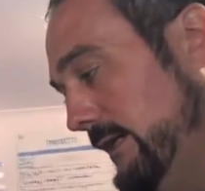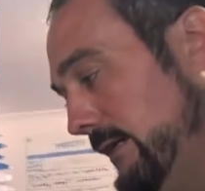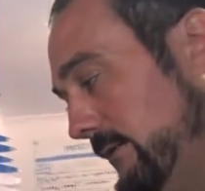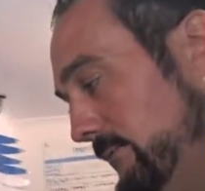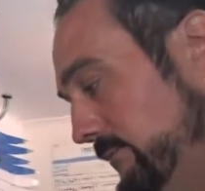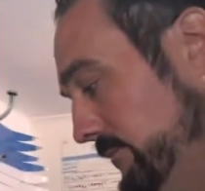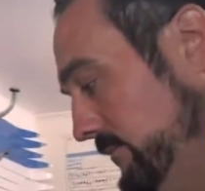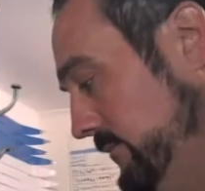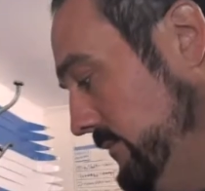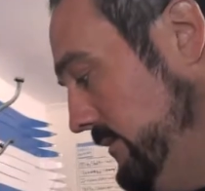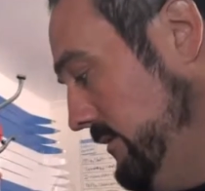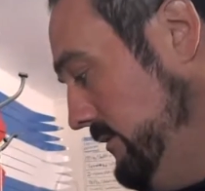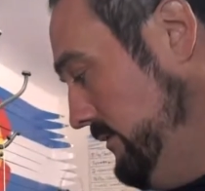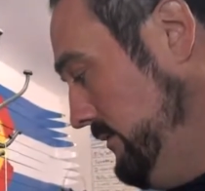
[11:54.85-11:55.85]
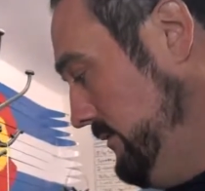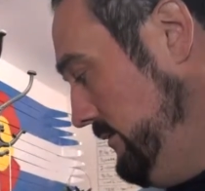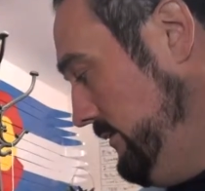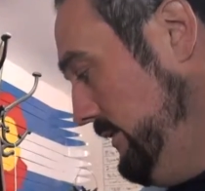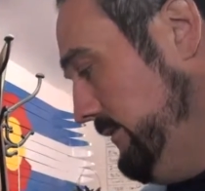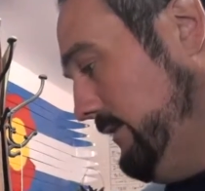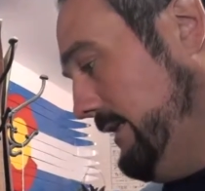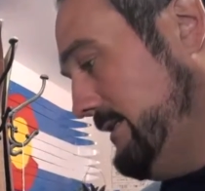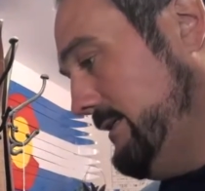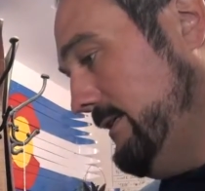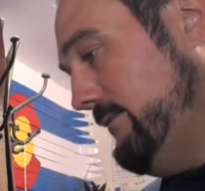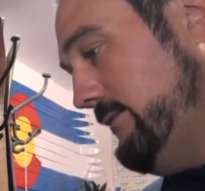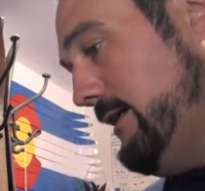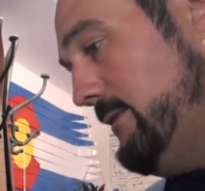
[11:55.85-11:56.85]
I have lots of
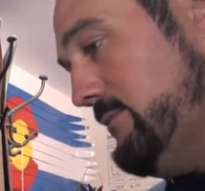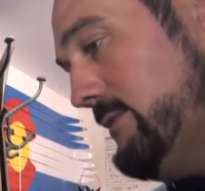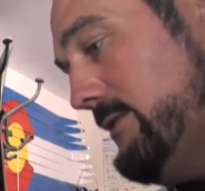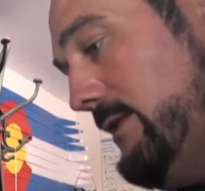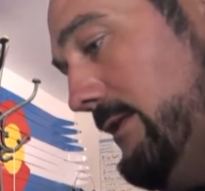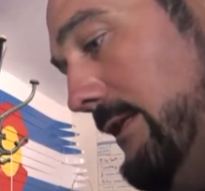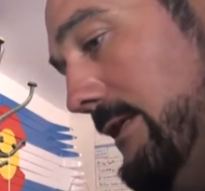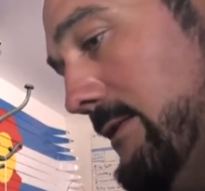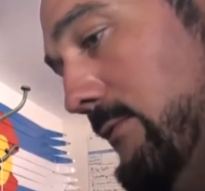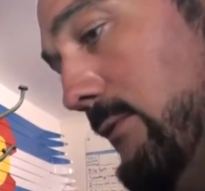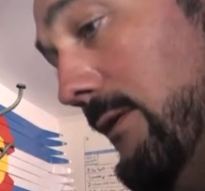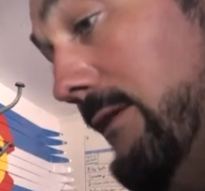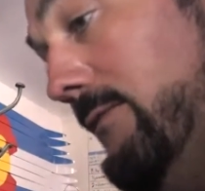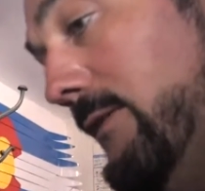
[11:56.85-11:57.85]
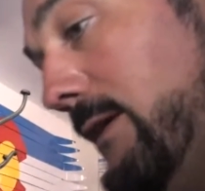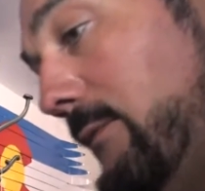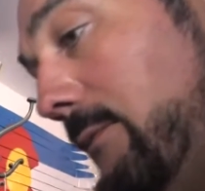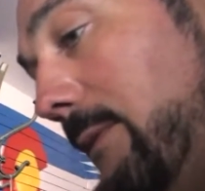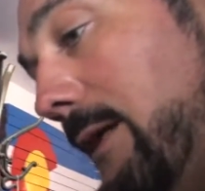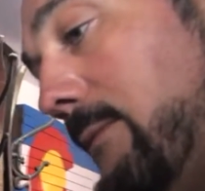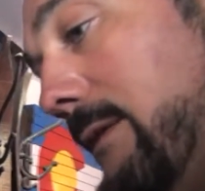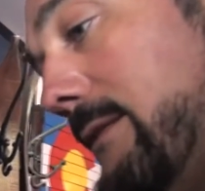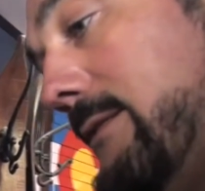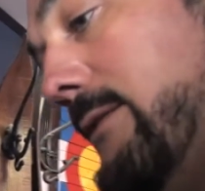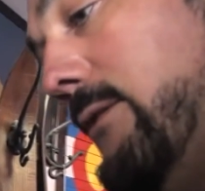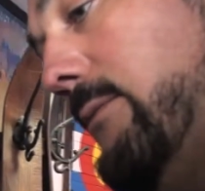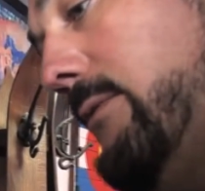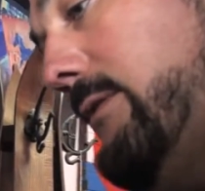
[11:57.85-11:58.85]
different options on these. They're really fun. We make them out of
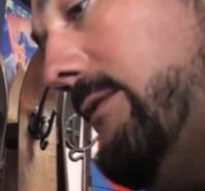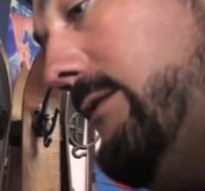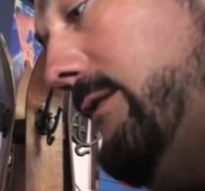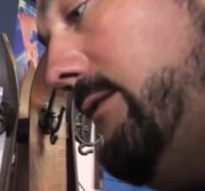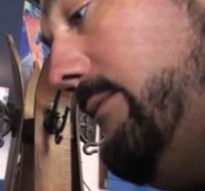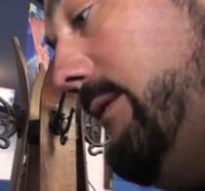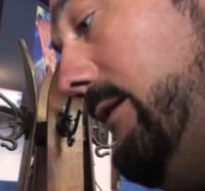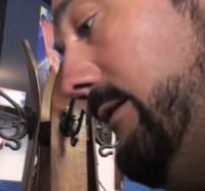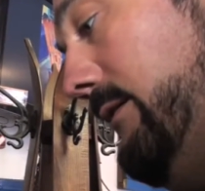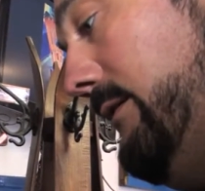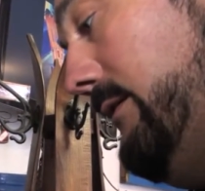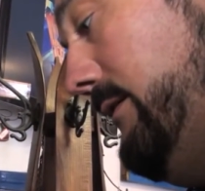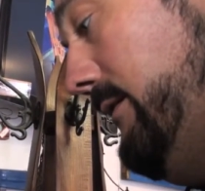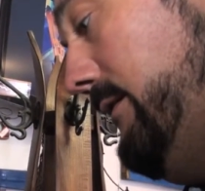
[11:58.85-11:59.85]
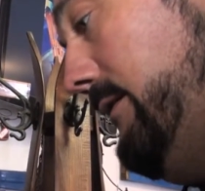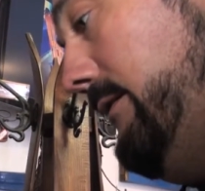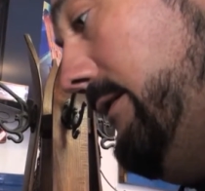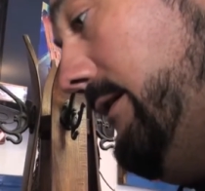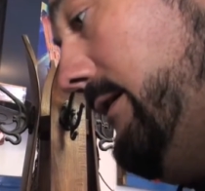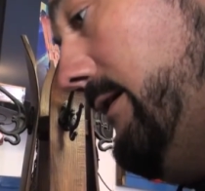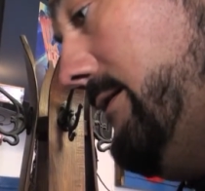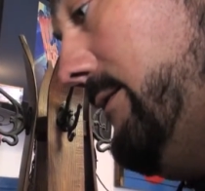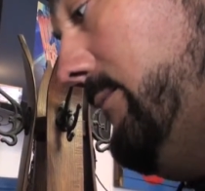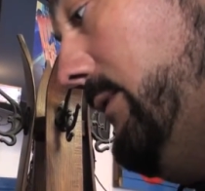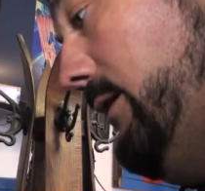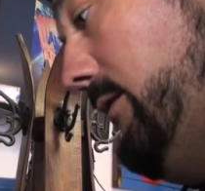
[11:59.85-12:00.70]
snowboards too, but the custom